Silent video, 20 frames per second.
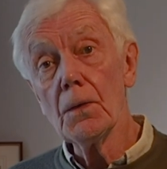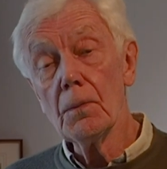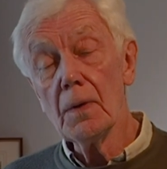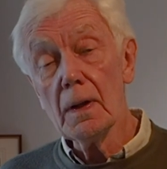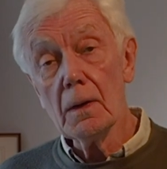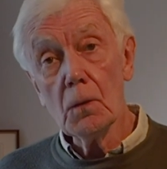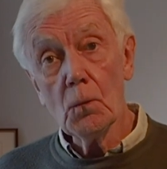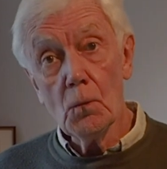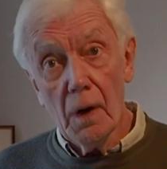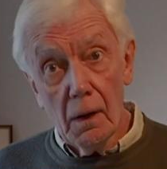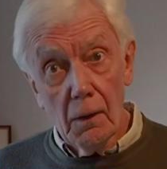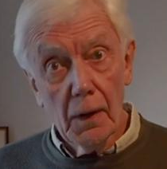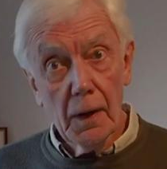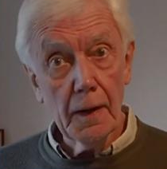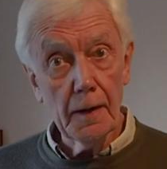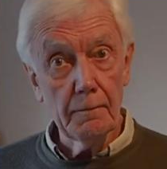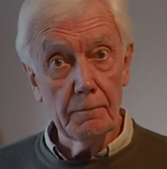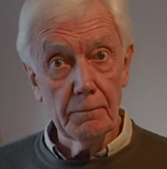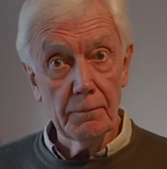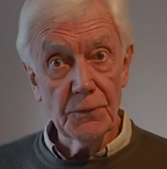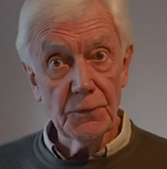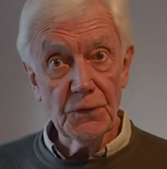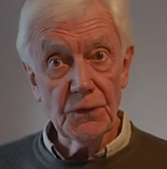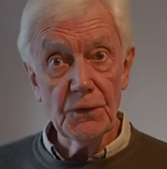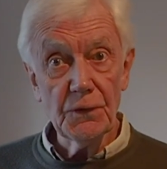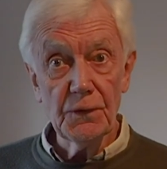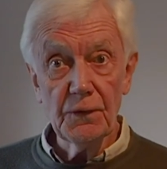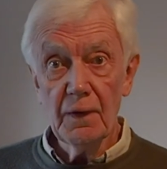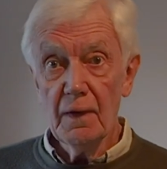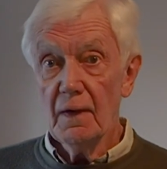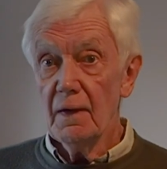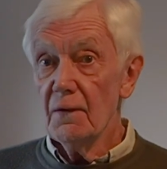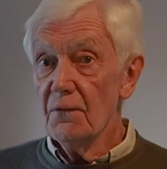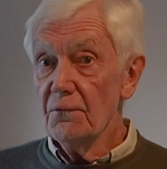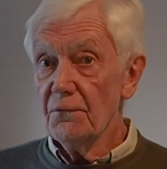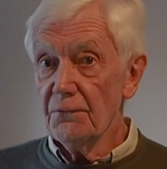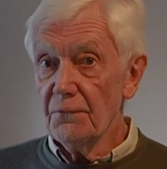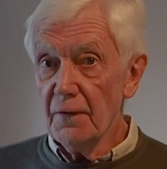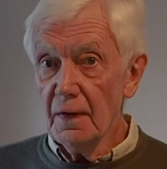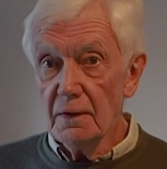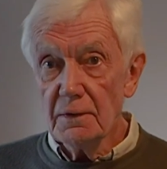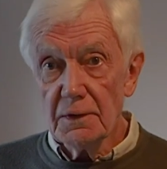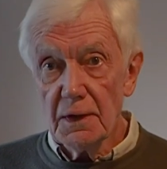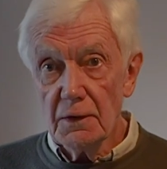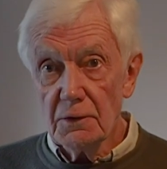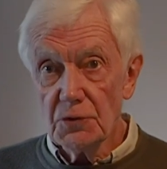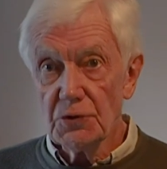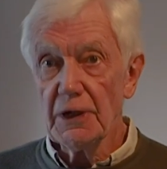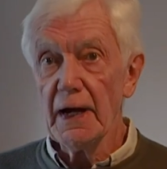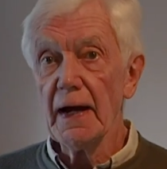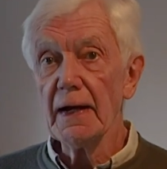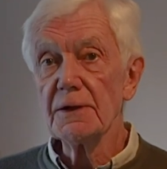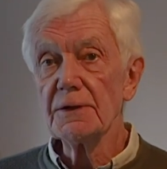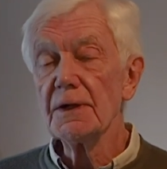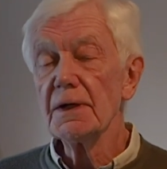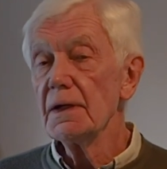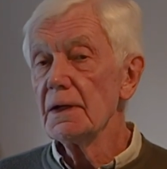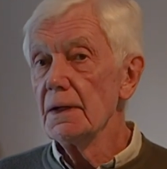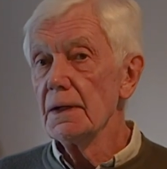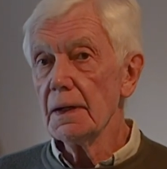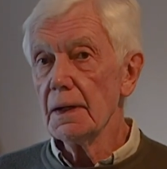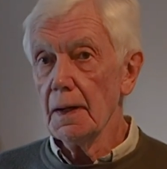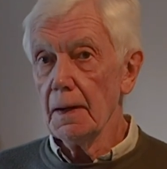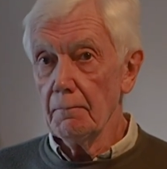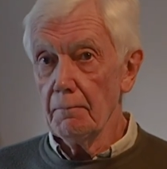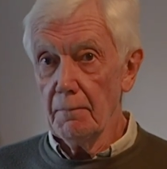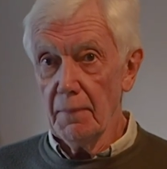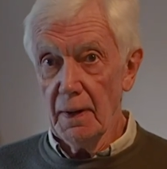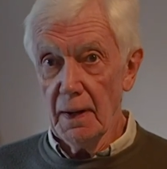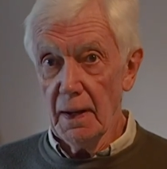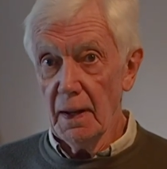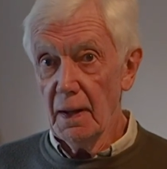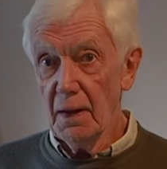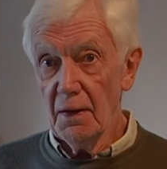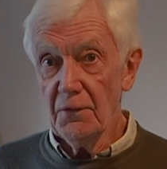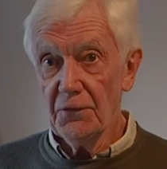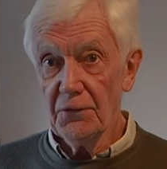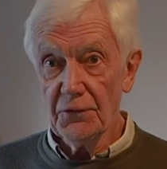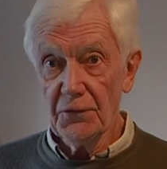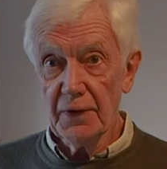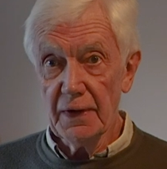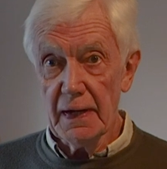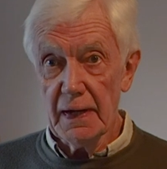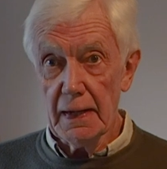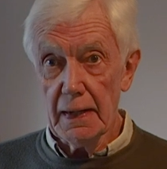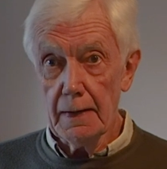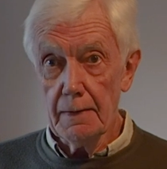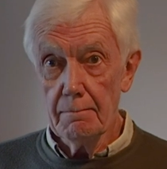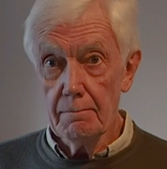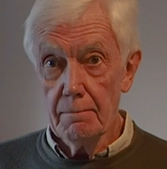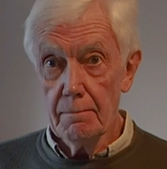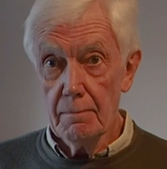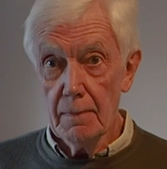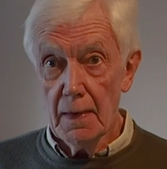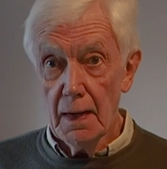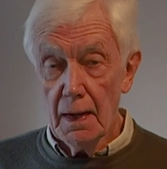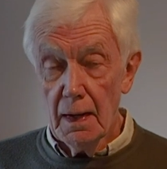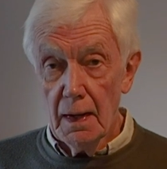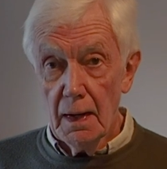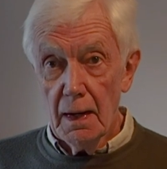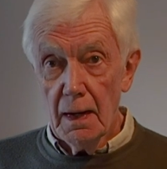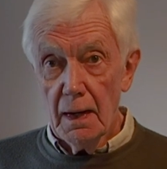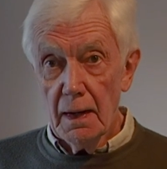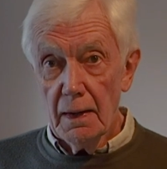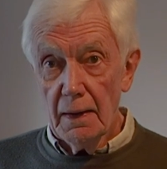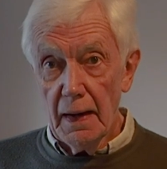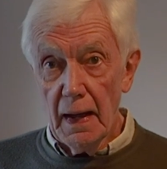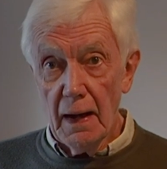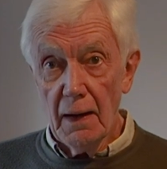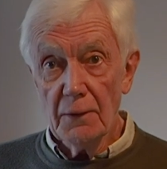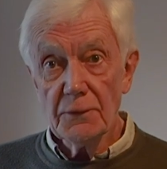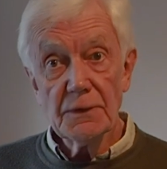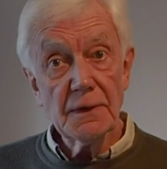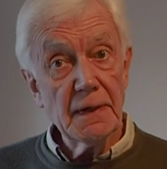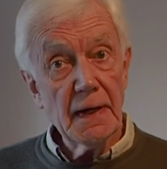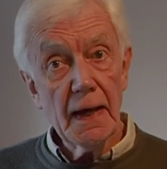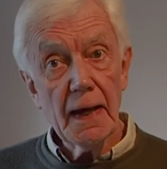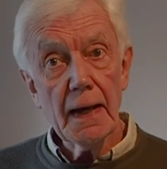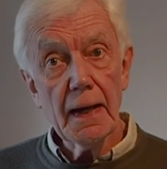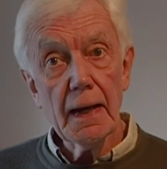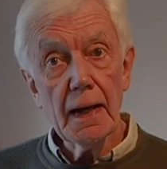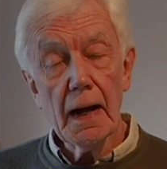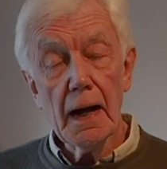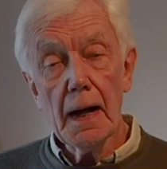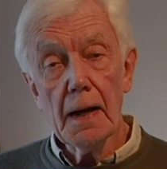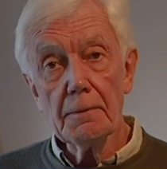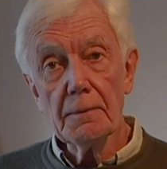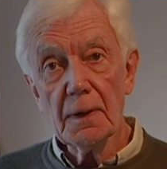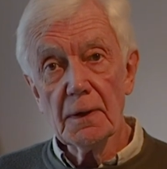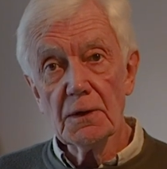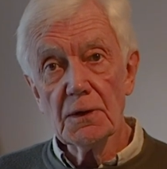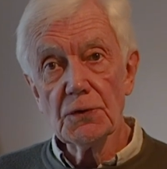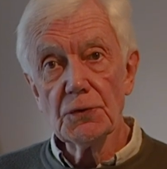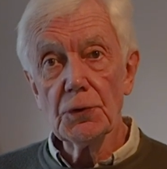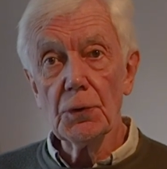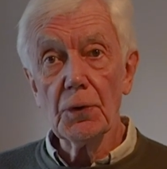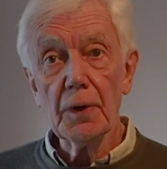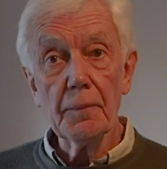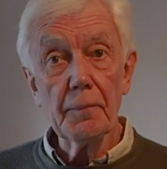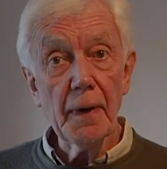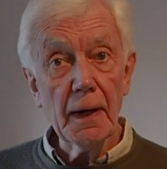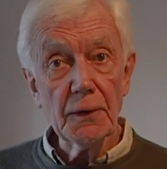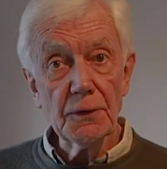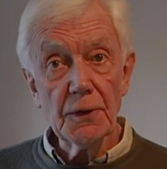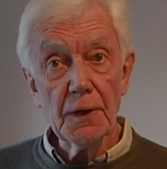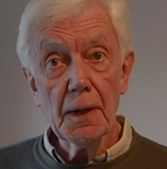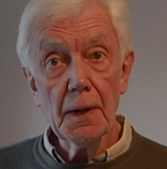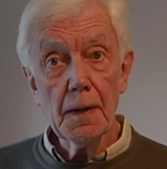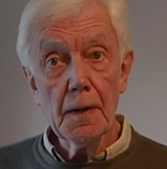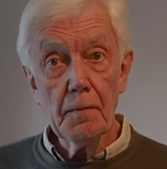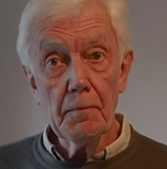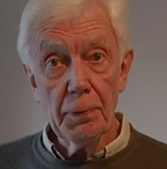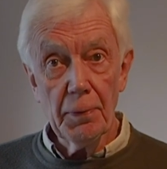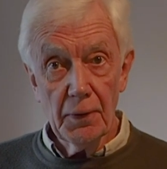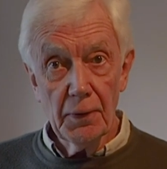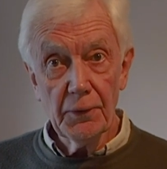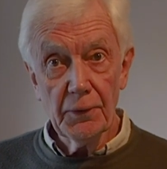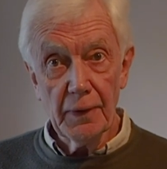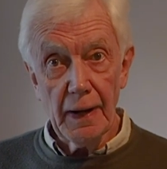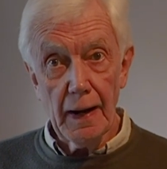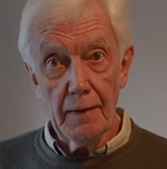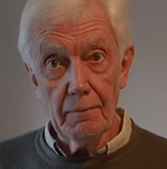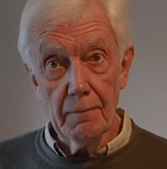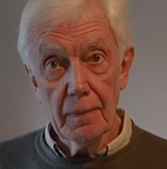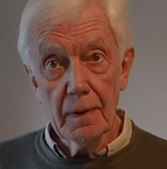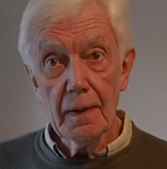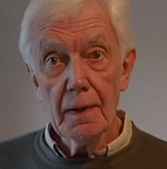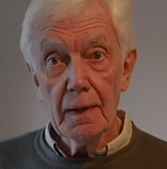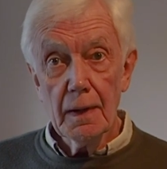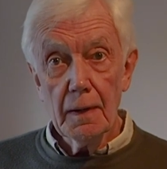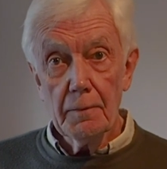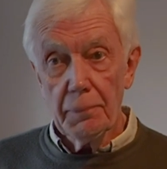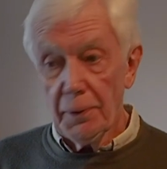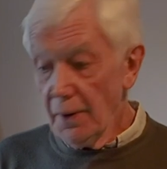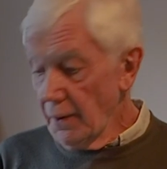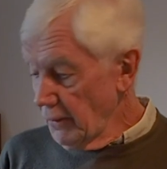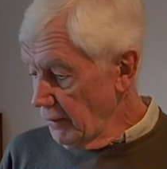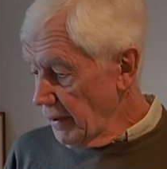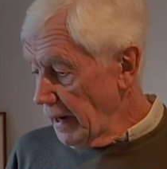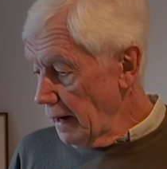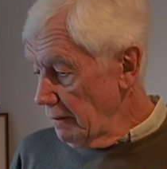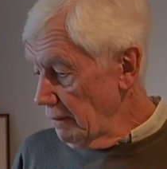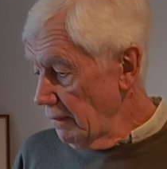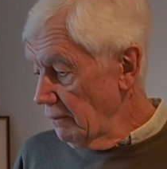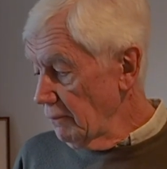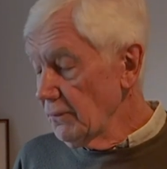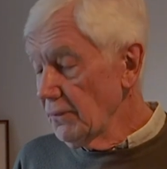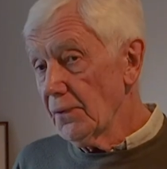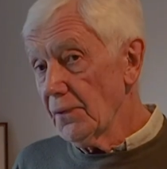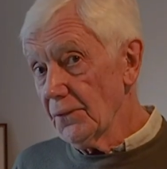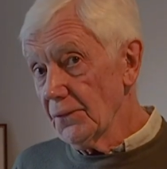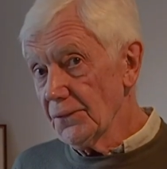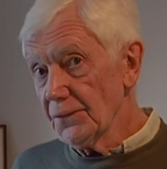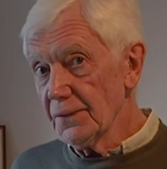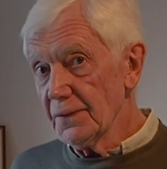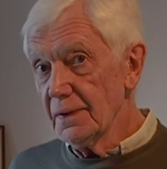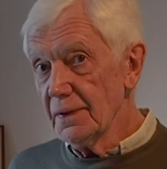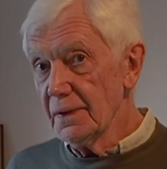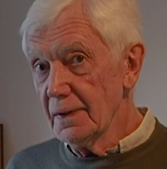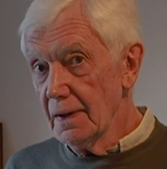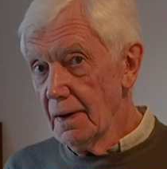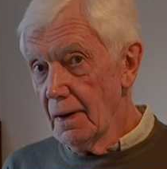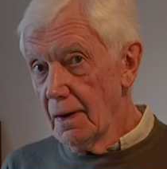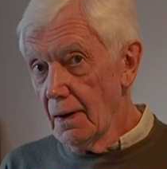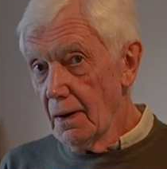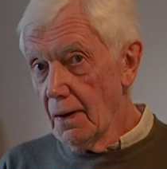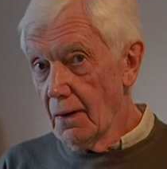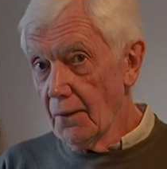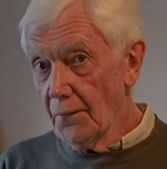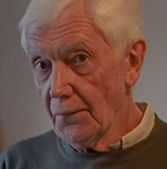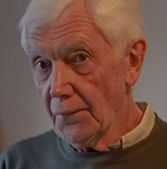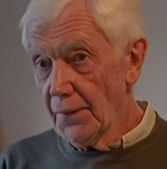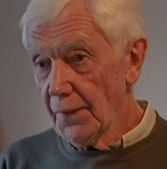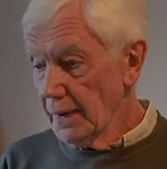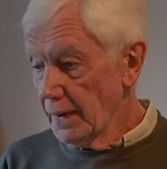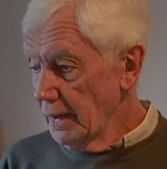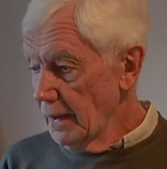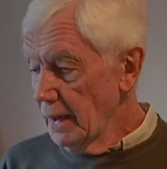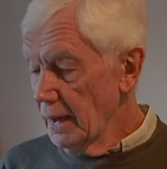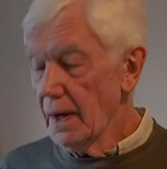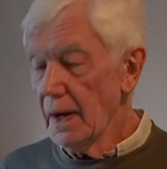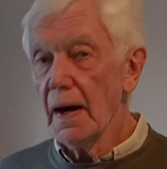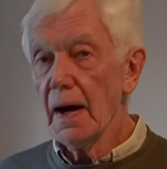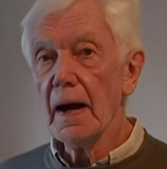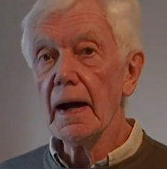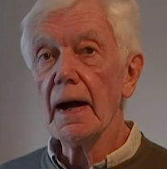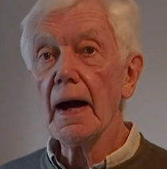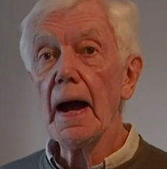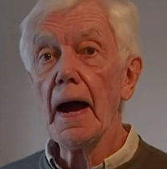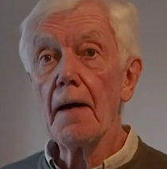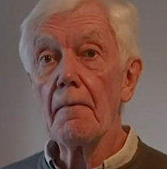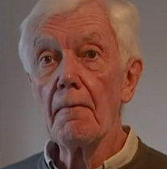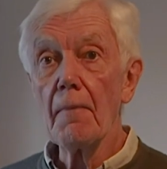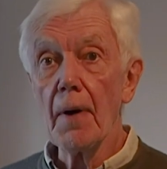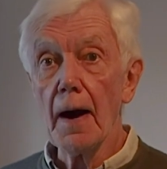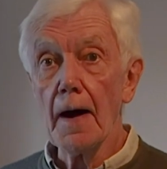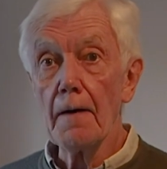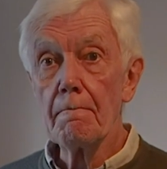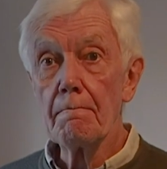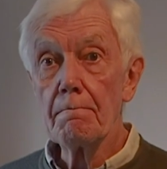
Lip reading: Well, welcome to Photo Chat number 3. Now, today I'm going to talk about program. Program, of course, on a camera.